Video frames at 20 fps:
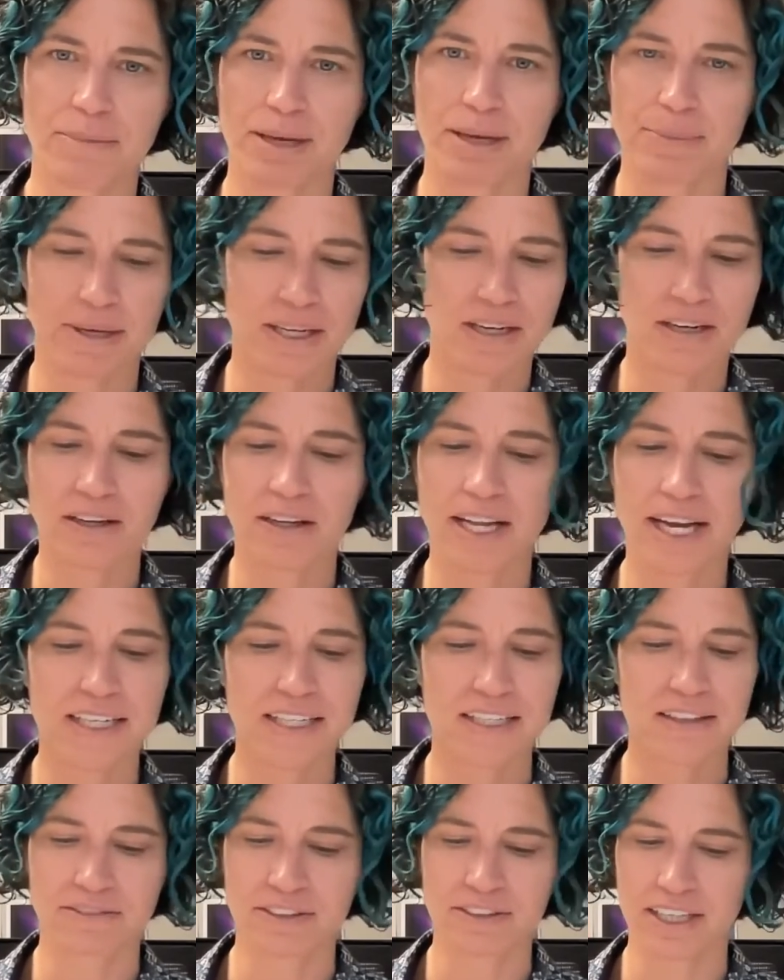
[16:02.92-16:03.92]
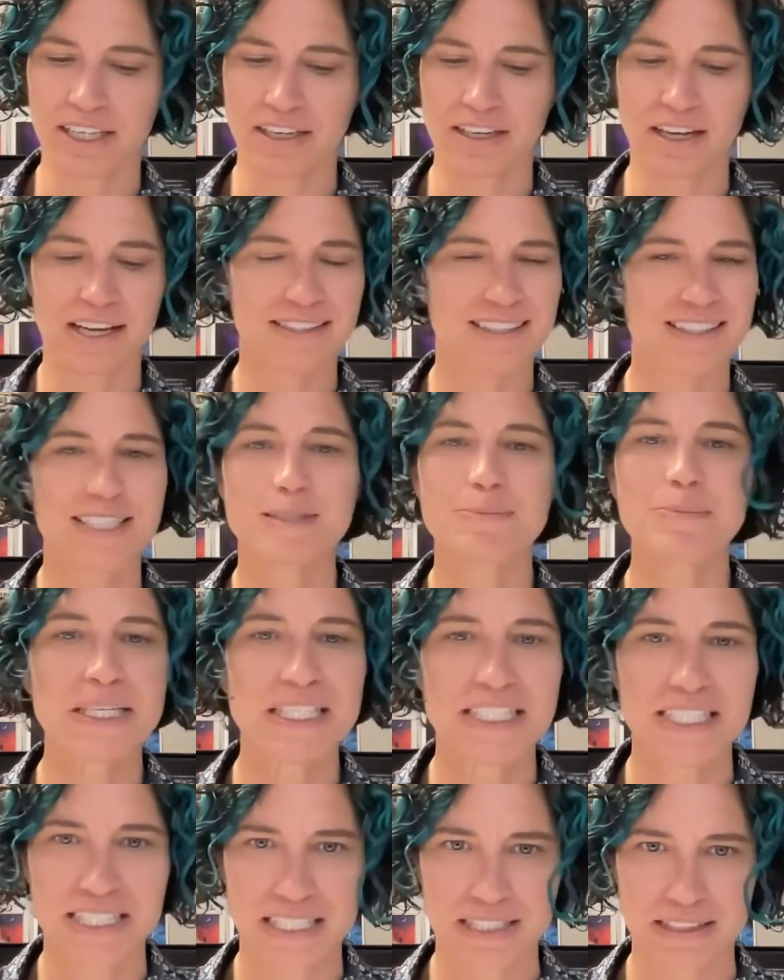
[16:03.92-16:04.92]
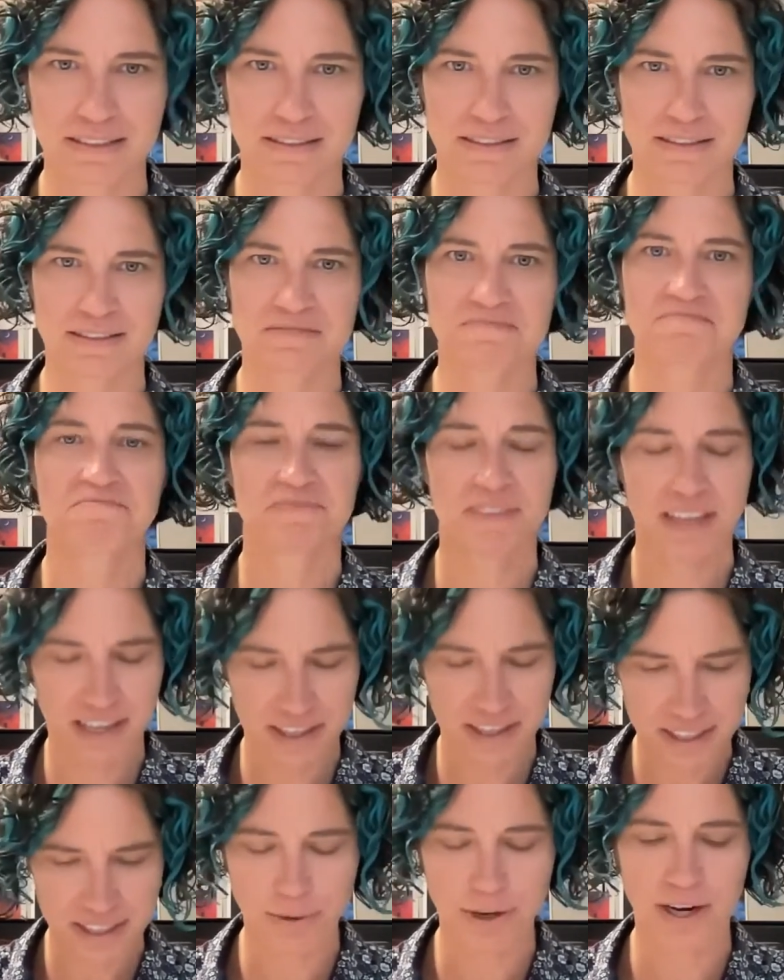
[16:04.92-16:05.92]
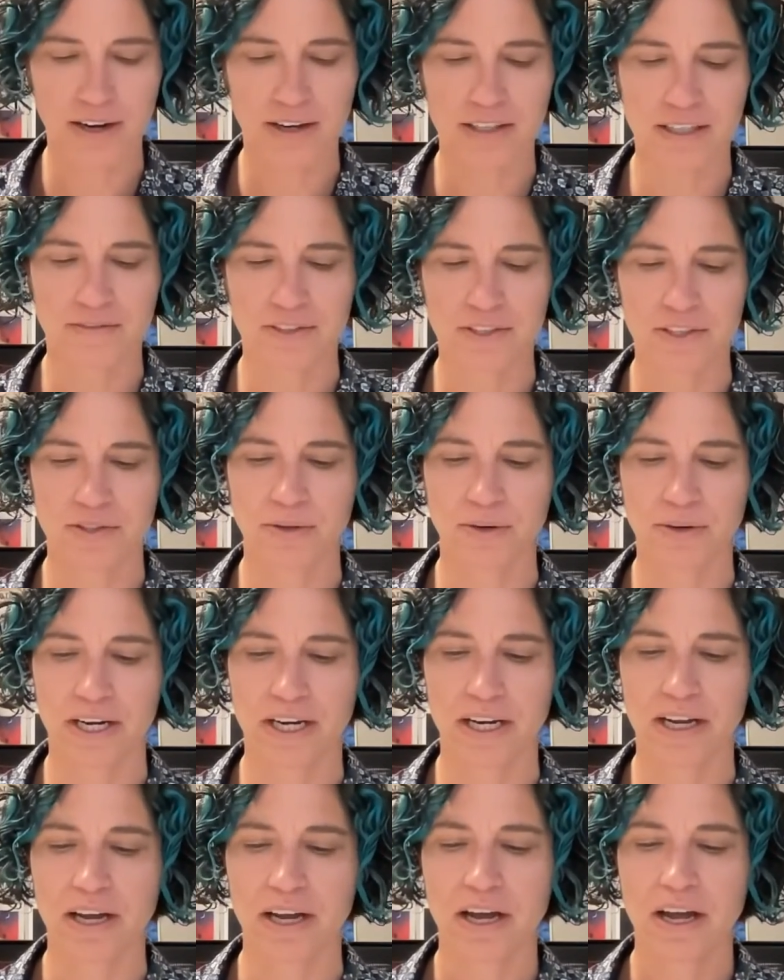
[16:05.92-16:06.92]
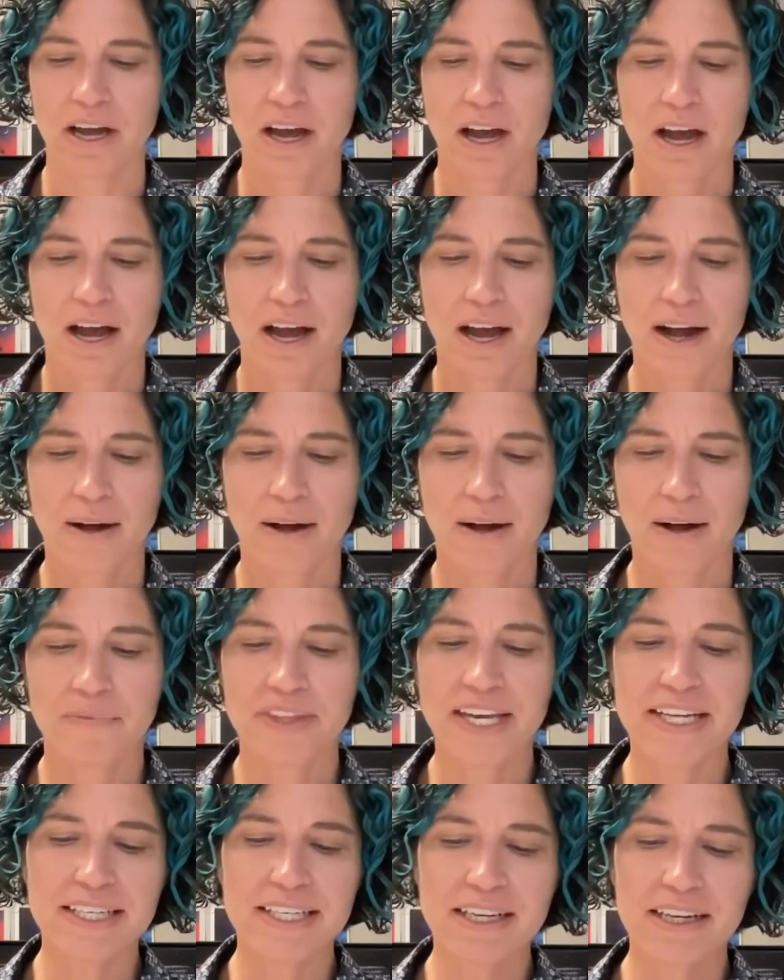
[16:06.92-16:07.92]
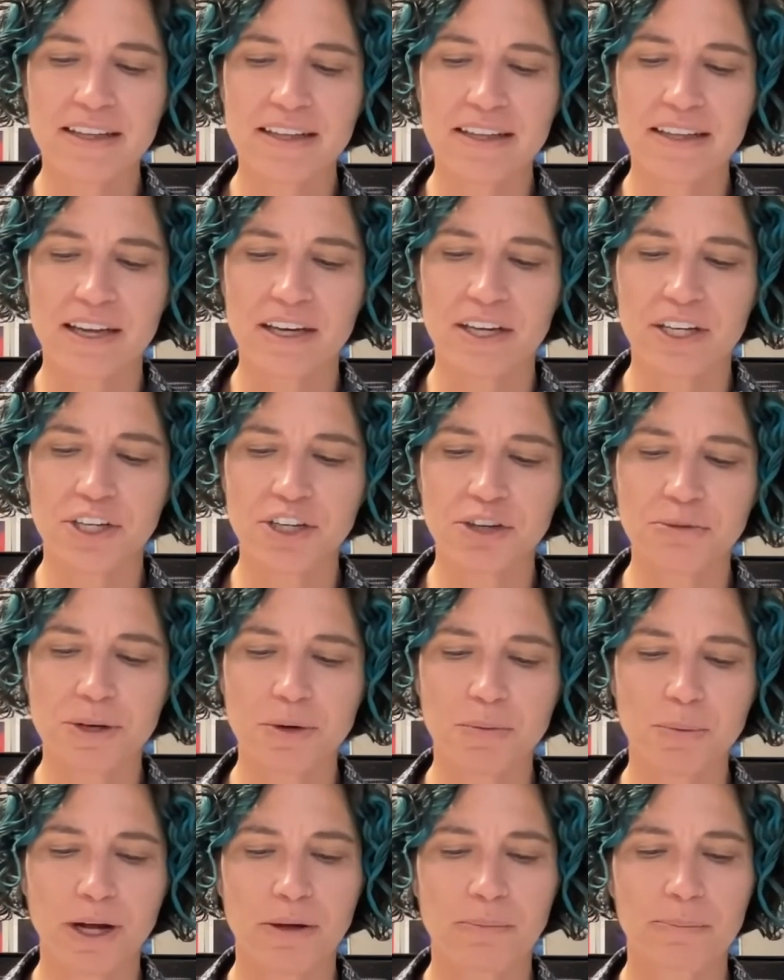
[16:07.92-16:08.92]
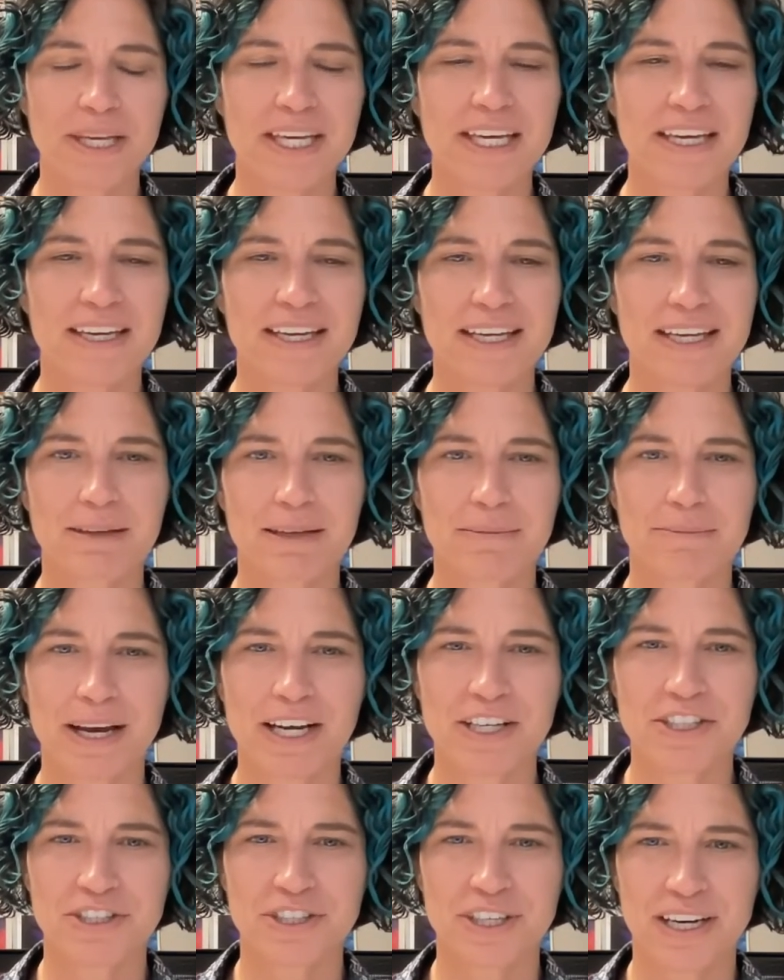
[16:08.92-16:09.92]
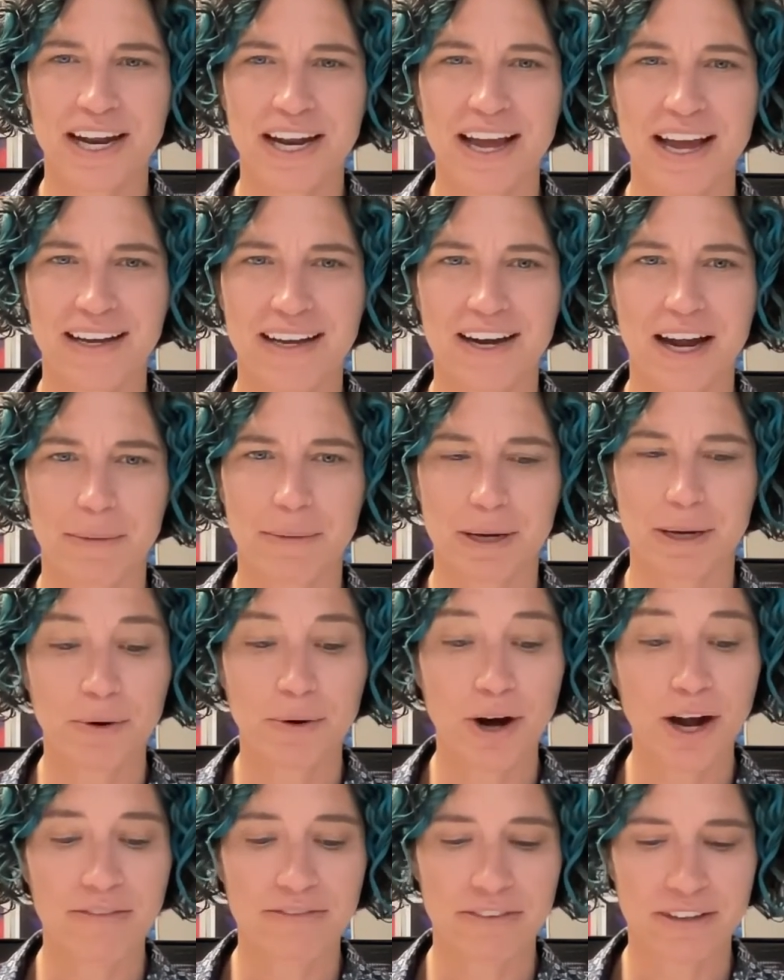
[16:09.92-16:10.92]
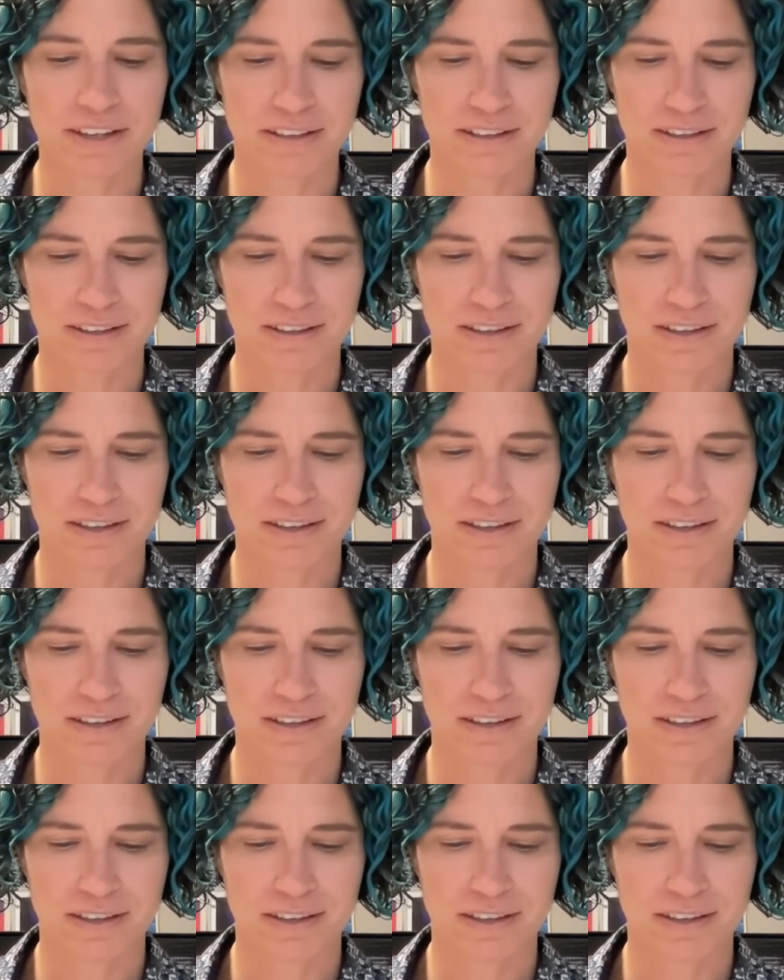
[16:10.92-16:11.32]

maybe collectively as a species. That is the product of a story. The idea that human well-being can be measured in economic profit,